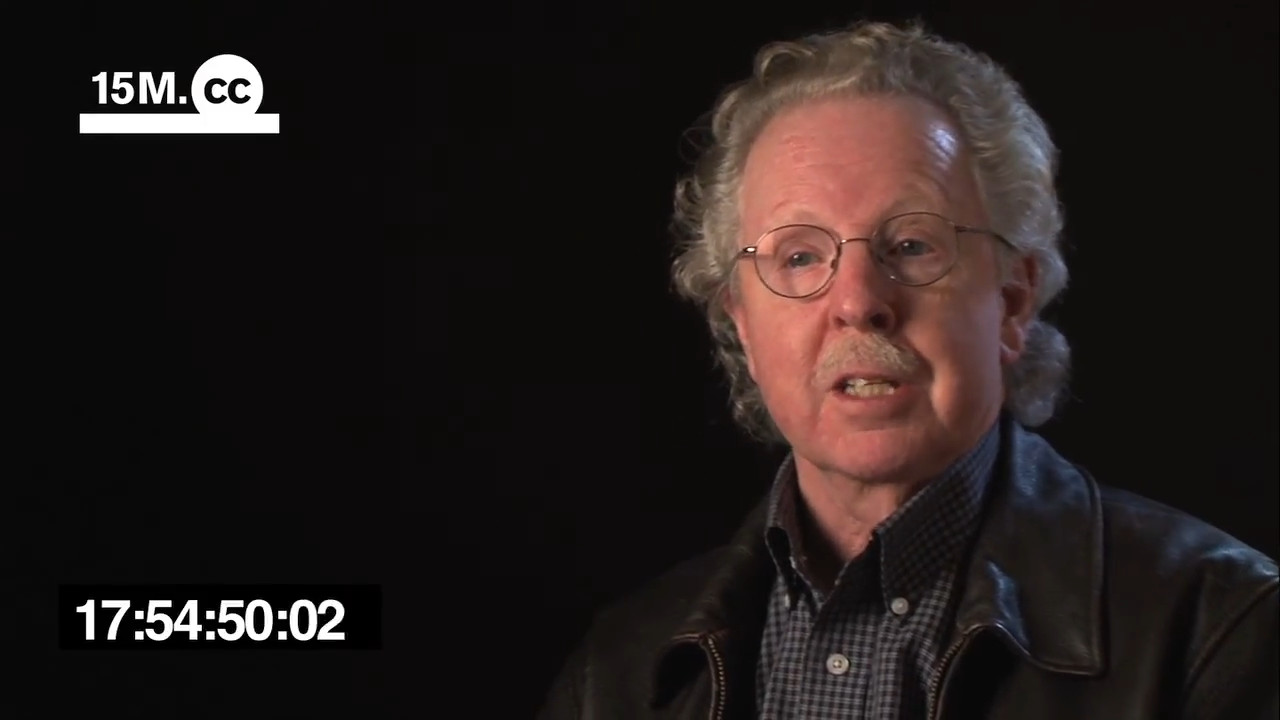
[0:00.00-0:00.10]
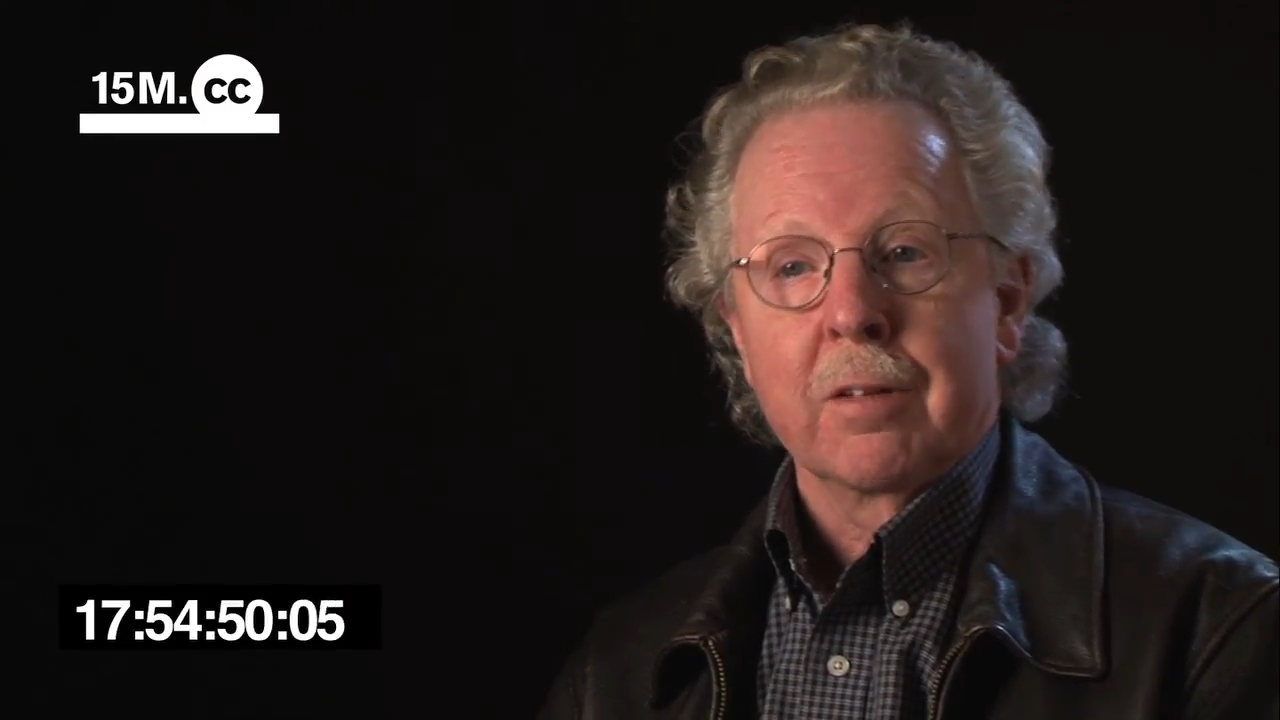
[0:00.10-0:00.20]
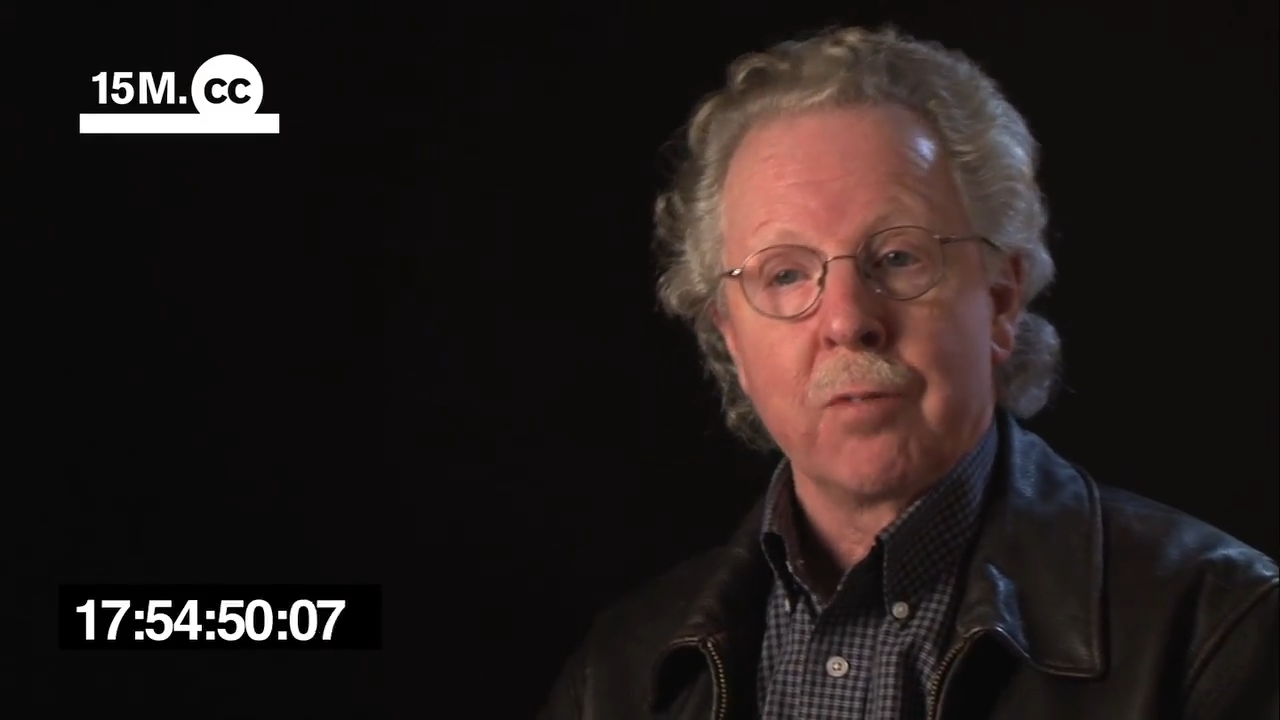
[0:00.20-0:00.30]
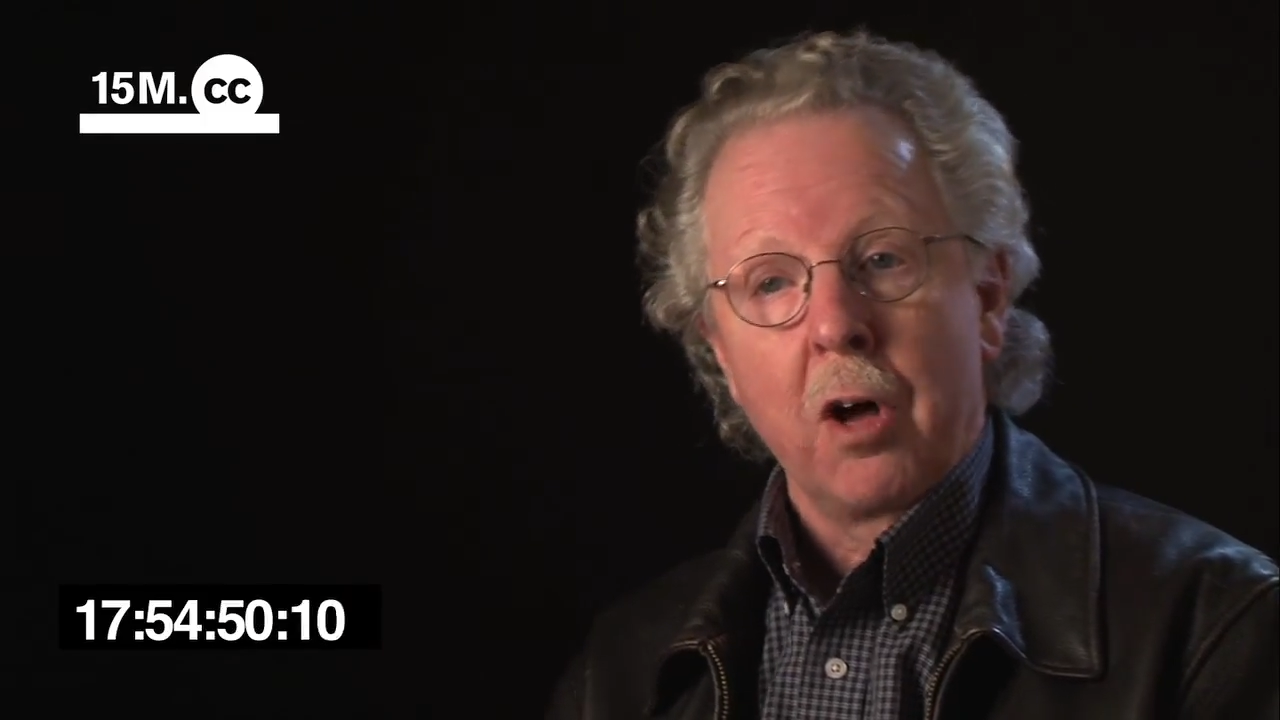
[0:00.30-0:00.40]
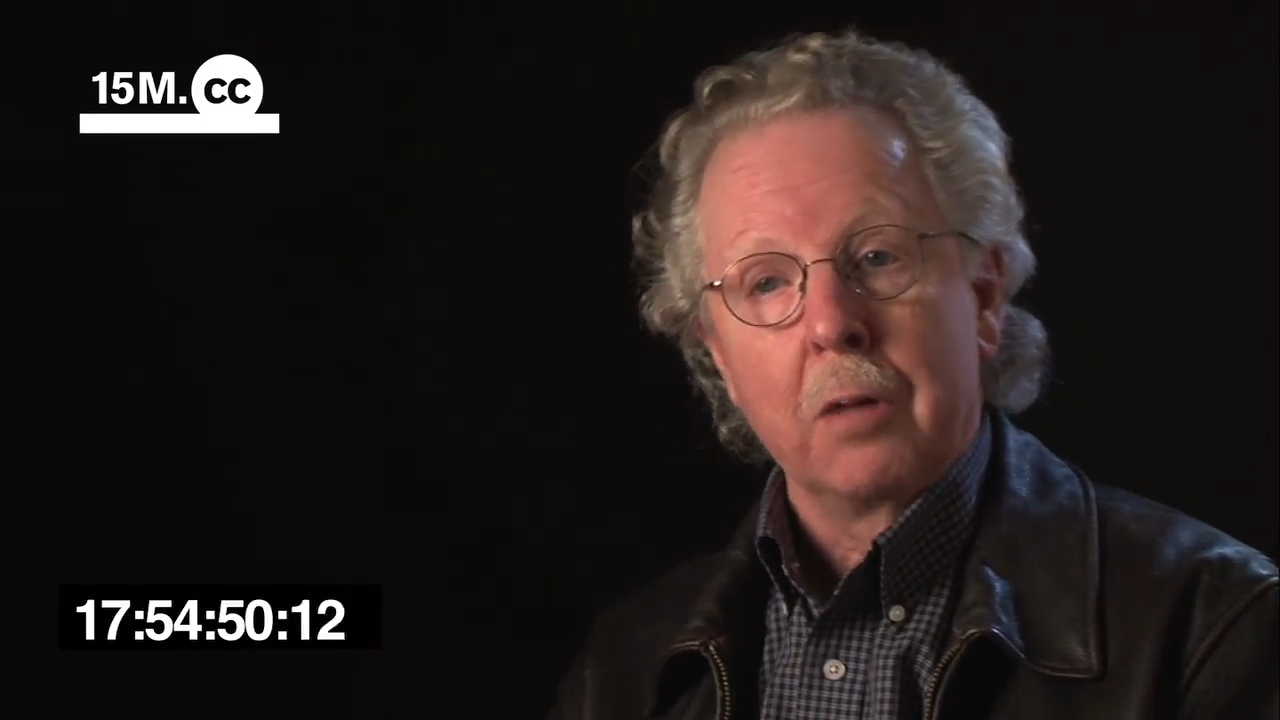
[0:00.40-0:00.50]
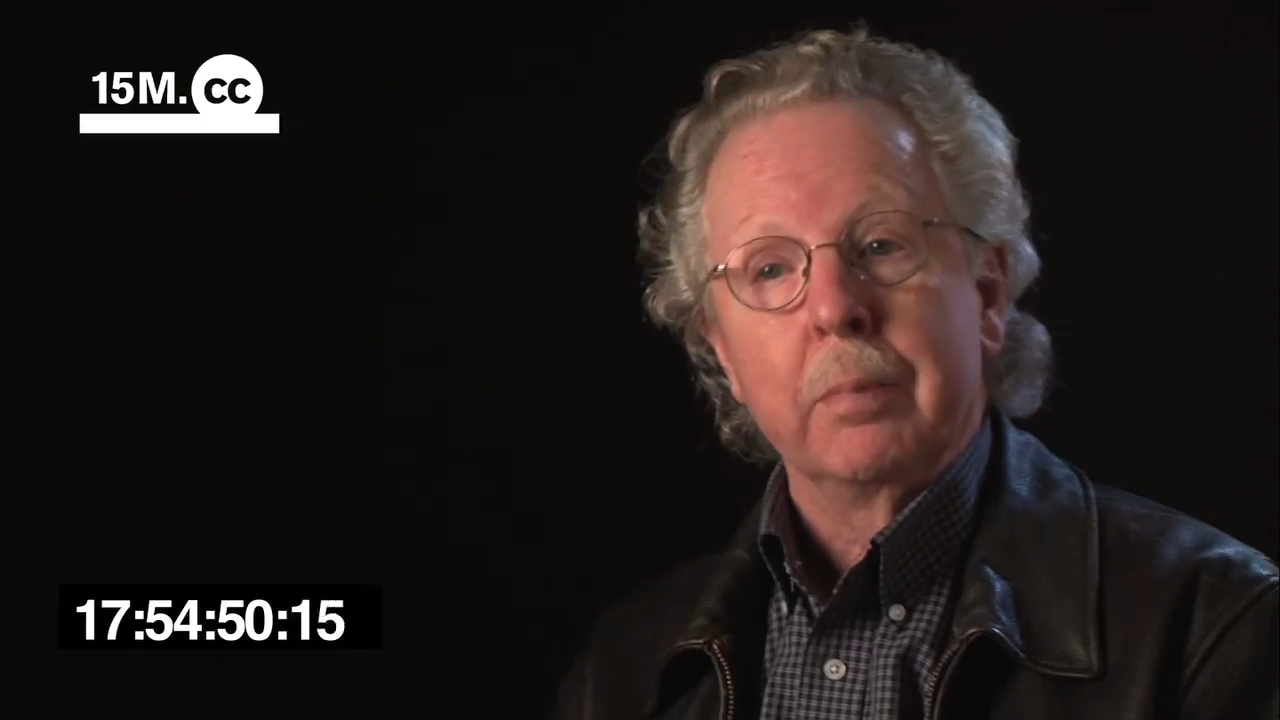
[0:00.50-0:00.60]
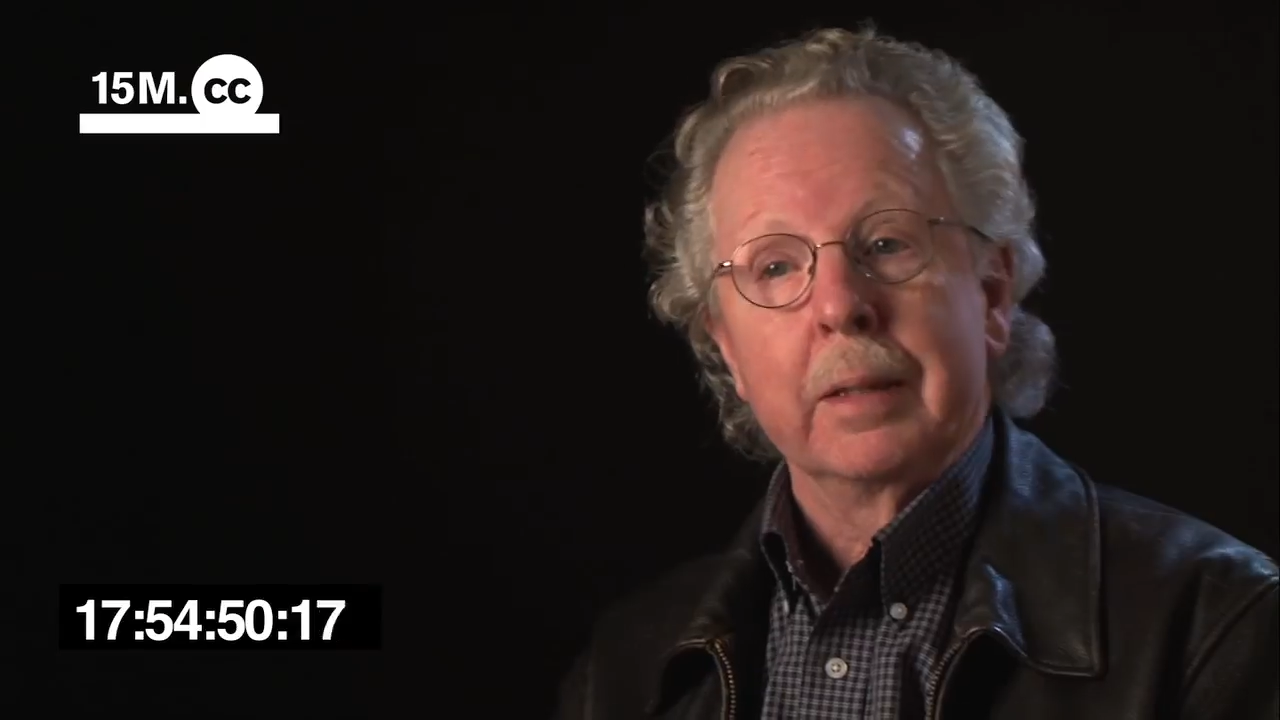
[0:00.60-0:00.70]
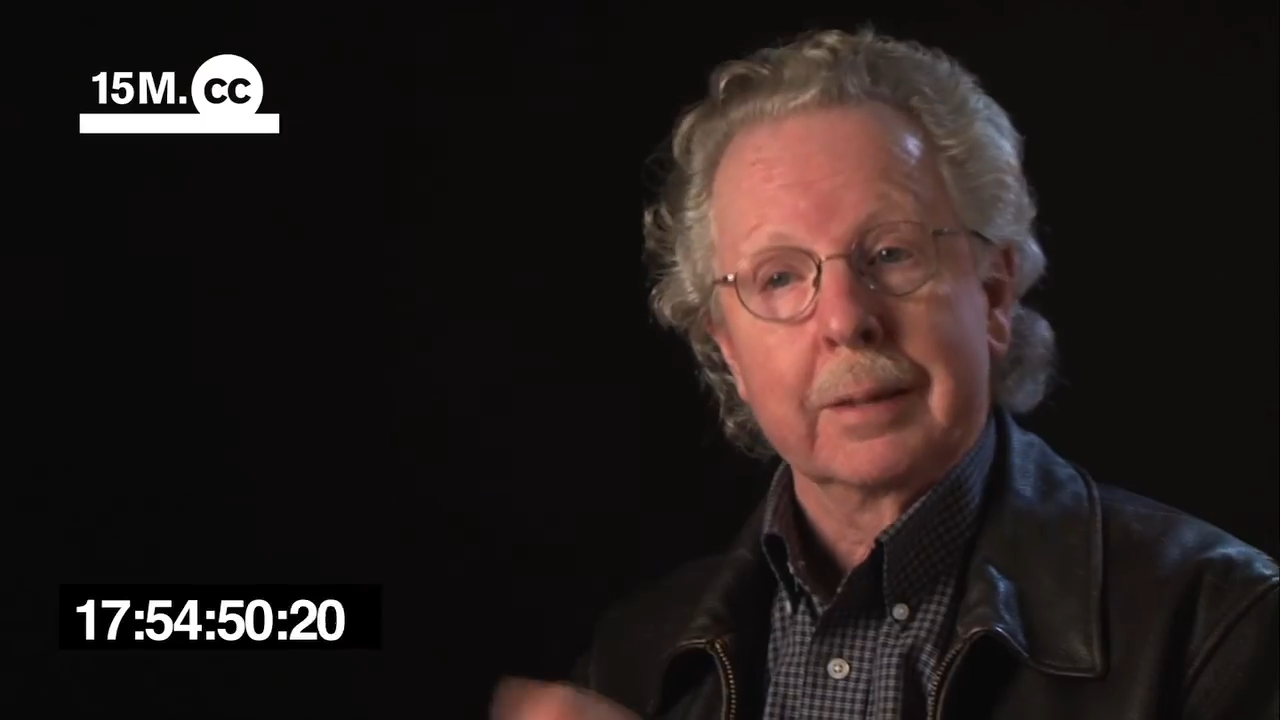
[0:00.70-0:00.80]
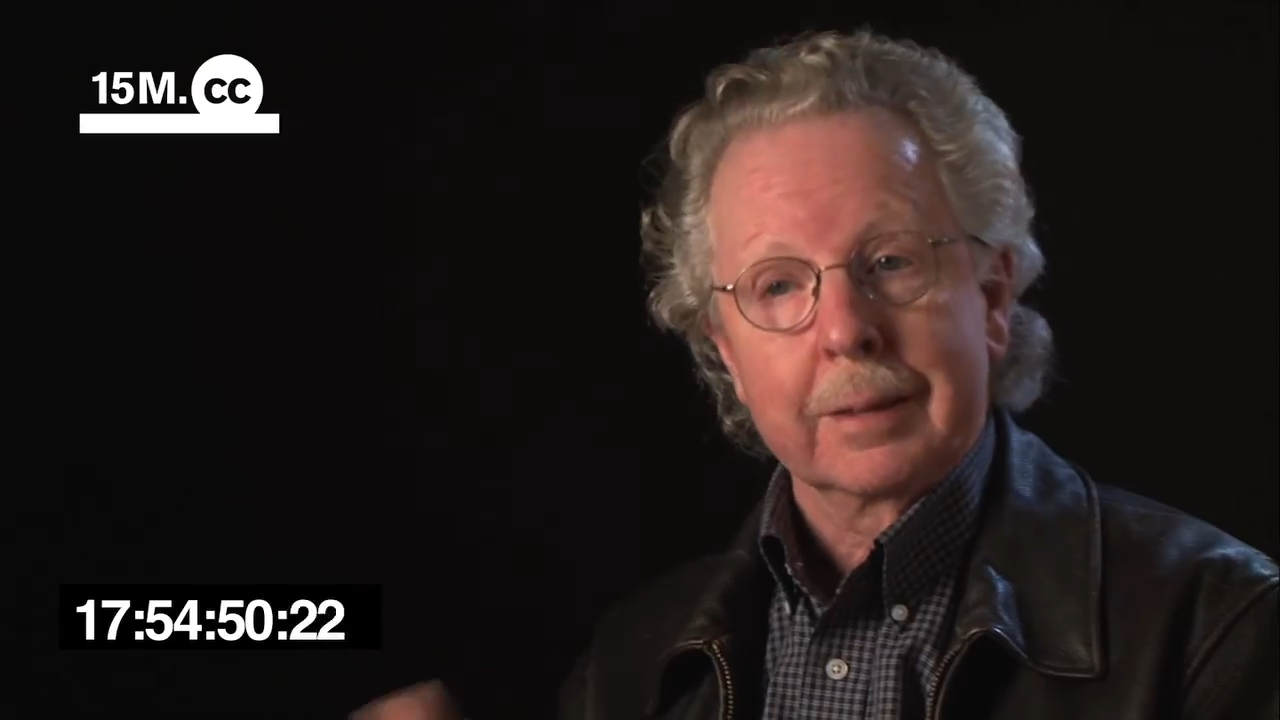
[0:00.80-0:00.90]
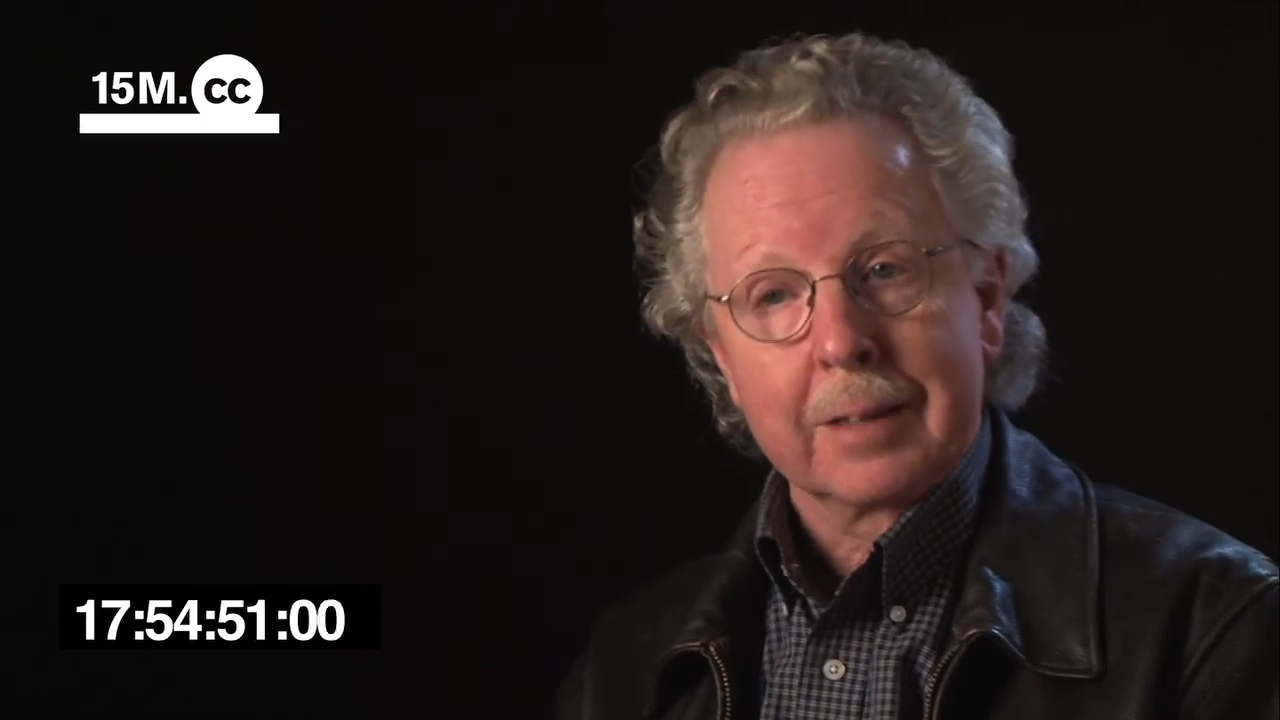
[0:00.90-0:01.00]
involvement,